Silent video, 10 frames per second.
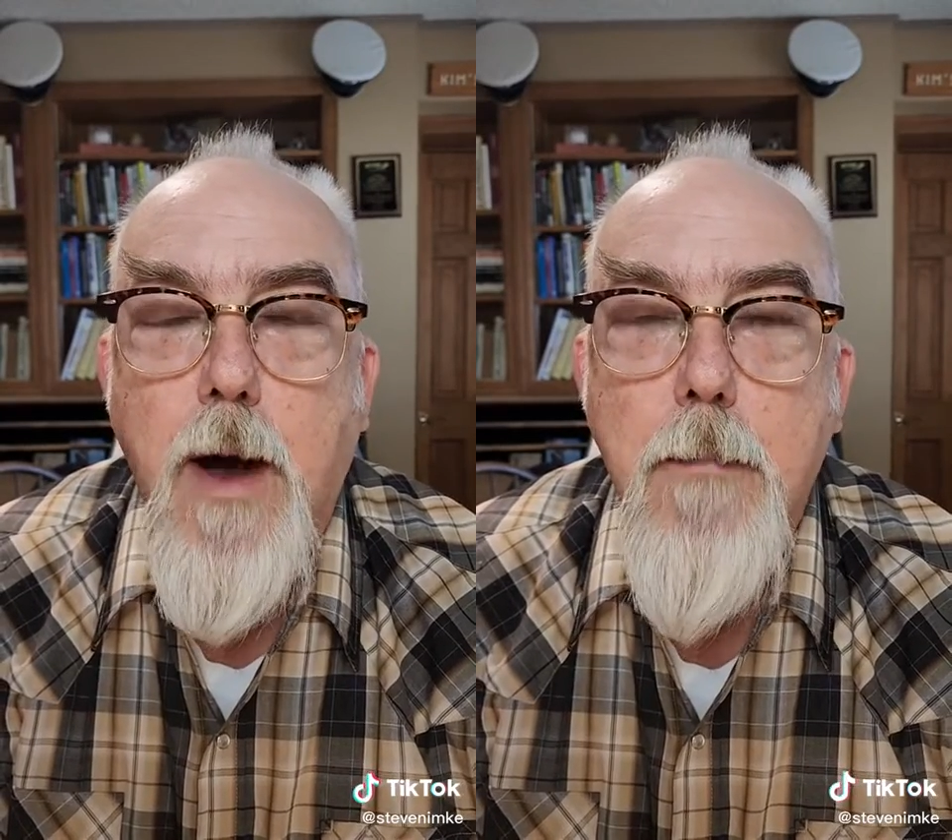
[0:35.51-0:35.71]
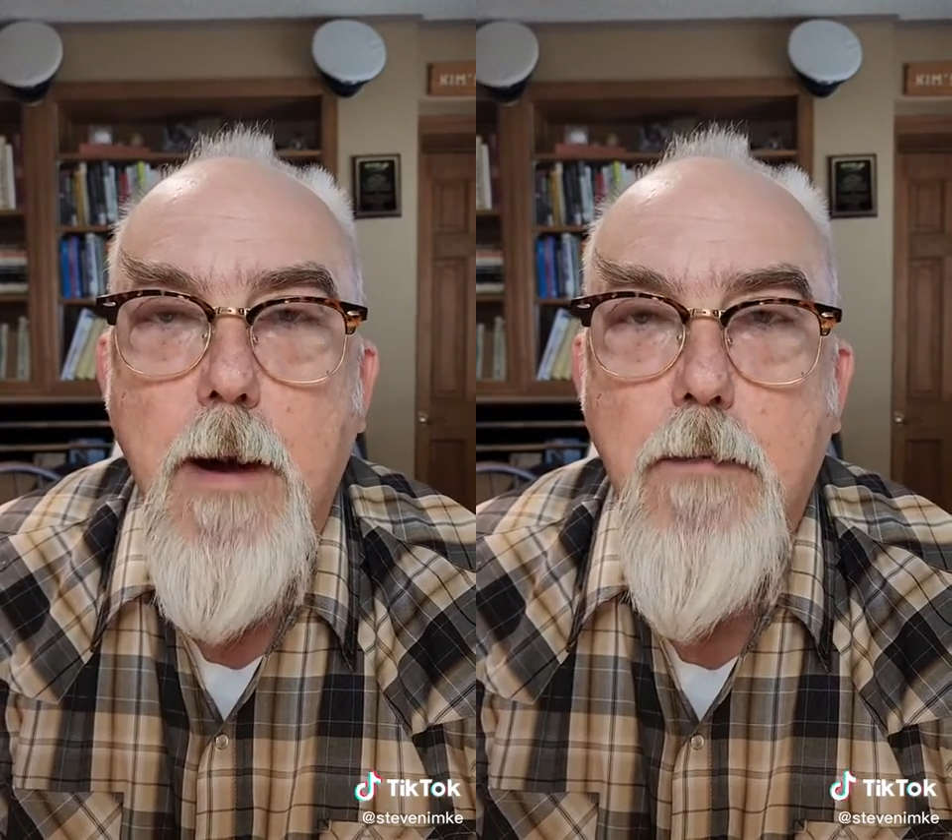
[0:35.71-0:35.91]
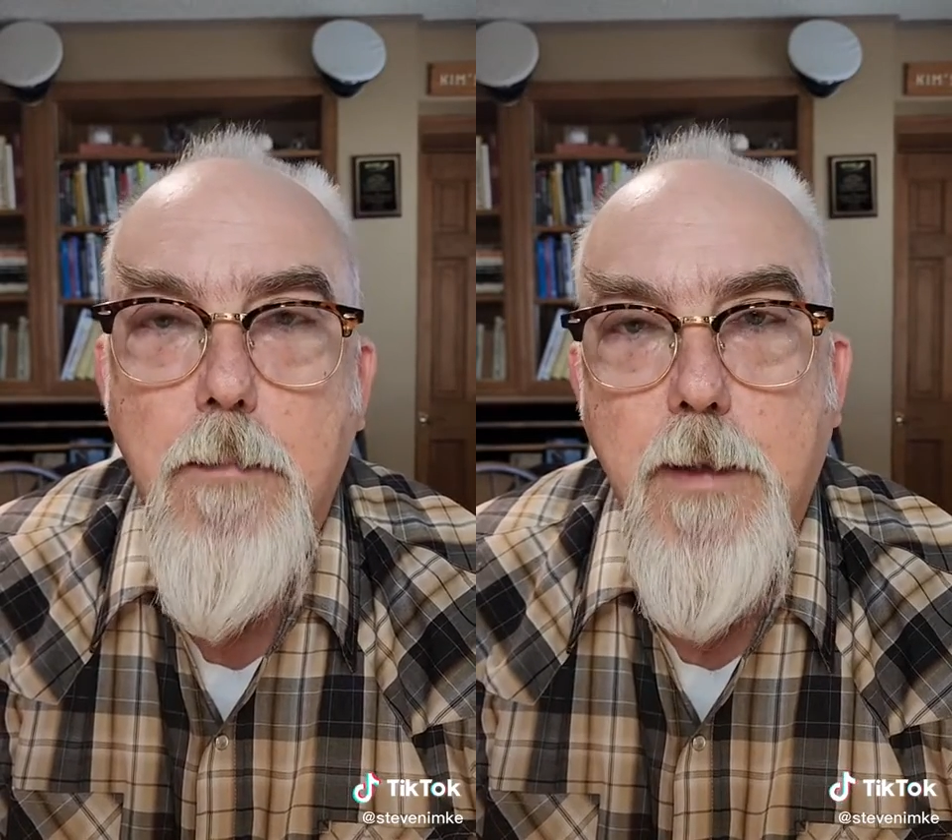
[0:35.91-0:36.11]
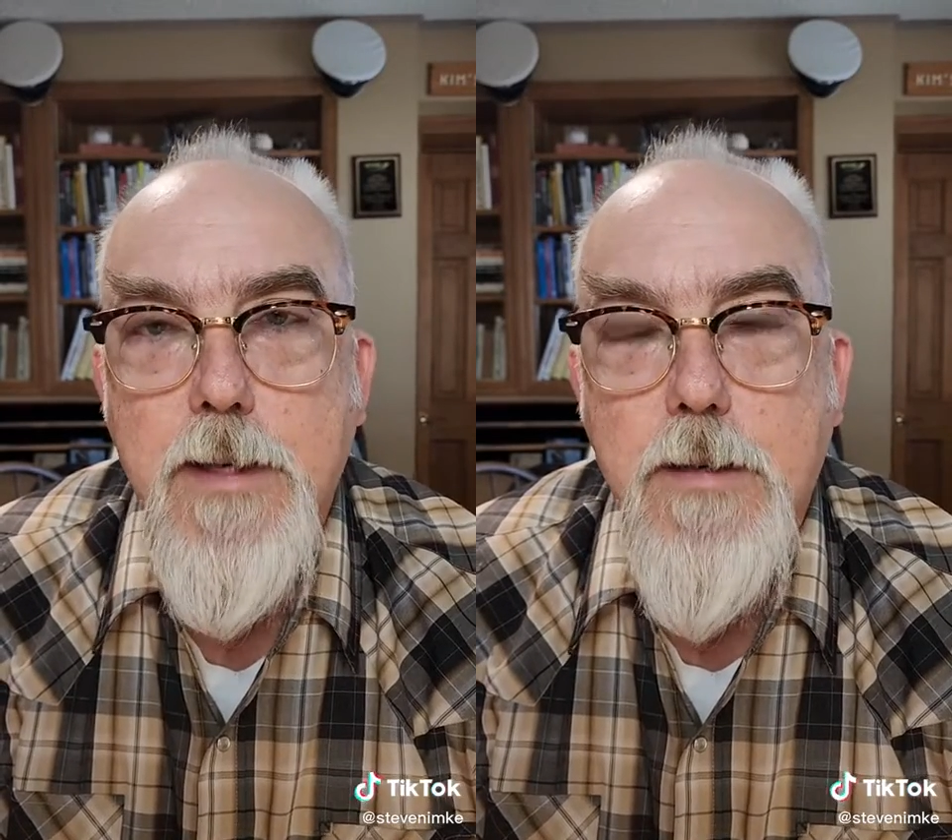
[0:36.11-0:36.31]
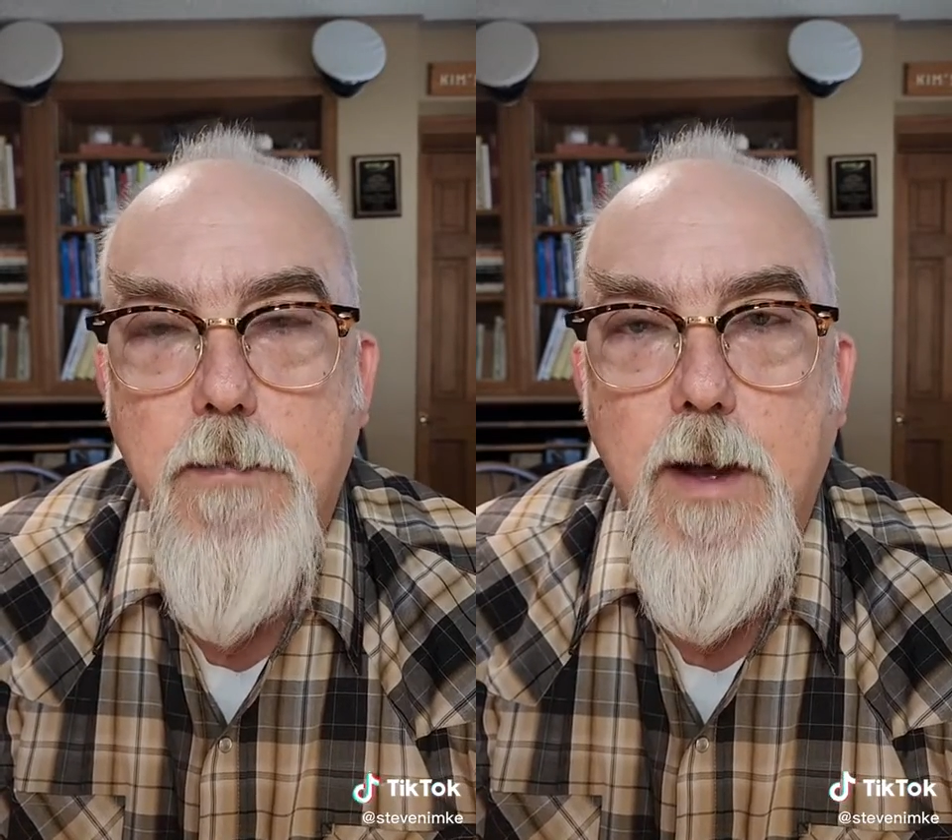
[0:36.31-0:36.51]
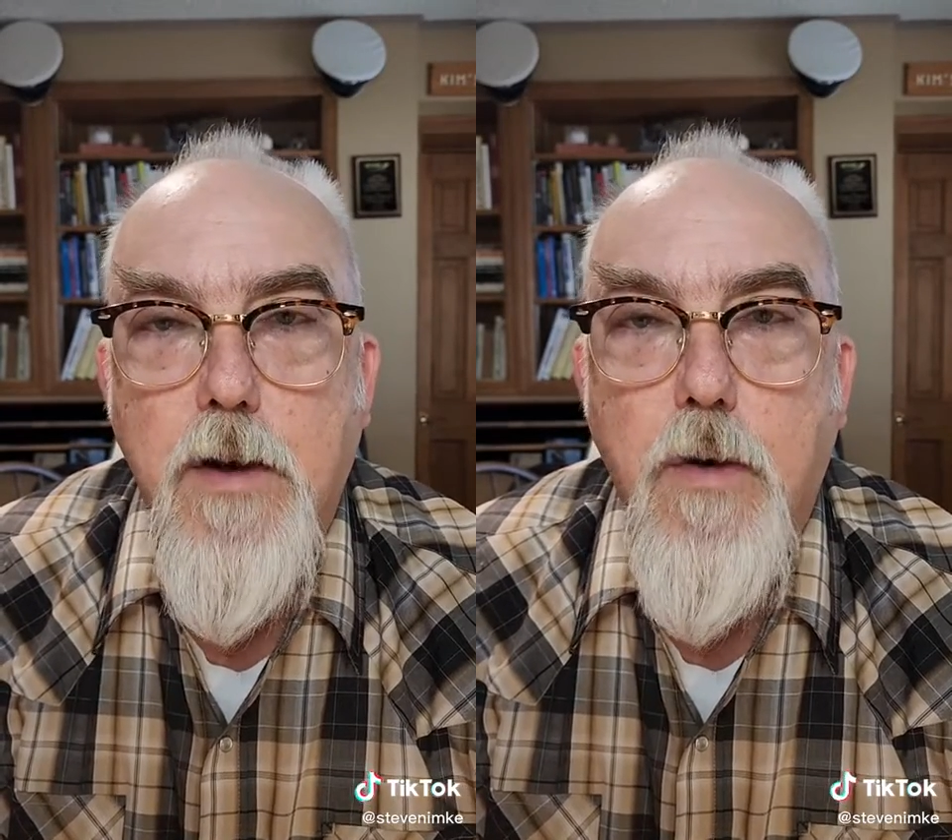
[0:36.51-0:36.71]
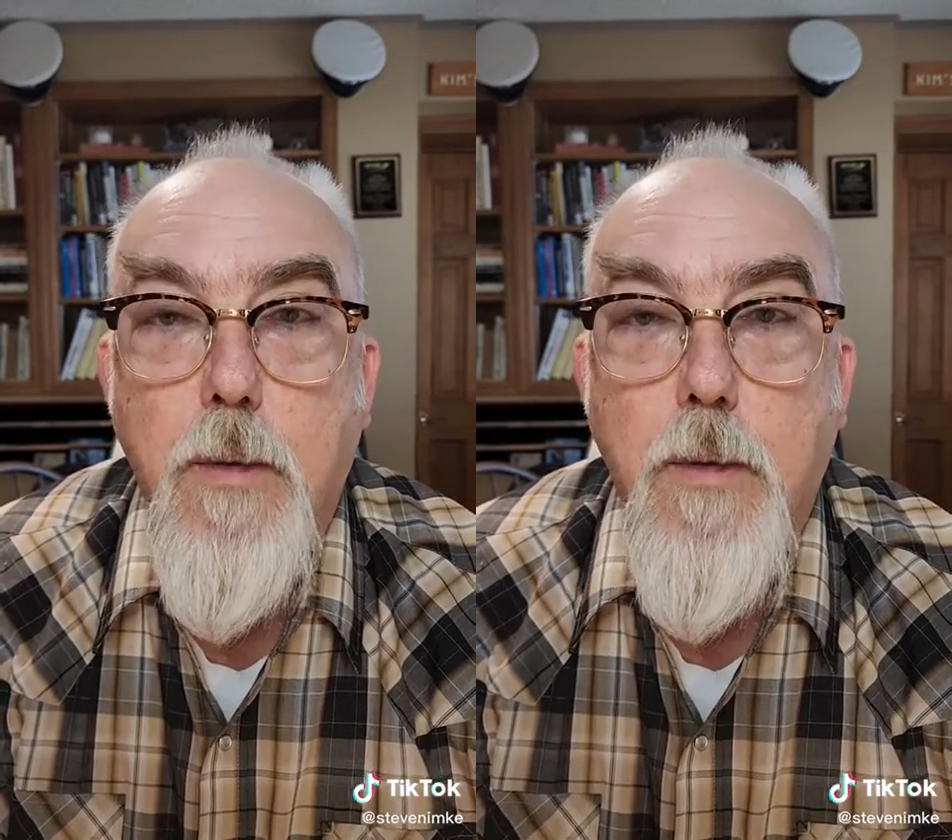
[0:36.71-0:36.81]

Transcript: I might replace a vehicle